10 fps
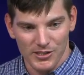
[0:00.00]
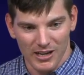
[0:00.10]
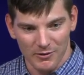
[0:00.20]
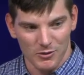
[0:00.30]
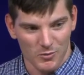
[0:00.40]
and
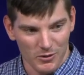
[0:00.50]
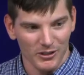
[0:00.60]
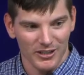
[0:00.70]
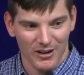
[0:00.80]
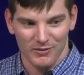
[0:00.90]
I was really
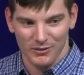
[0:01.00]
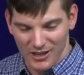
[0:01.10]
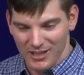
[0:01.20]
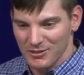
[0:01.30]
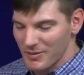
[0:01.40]
careful
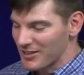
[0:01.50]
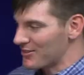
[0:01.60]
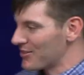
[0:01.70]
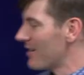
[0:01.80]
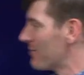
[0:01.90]
not to make the
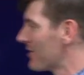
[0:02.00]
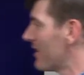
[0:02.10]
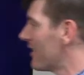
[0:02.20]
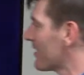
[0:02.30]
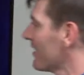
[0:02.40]
same
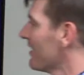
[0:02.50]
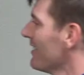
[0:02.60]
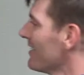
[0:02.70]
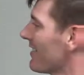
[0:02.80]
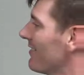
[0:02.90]
mistake. So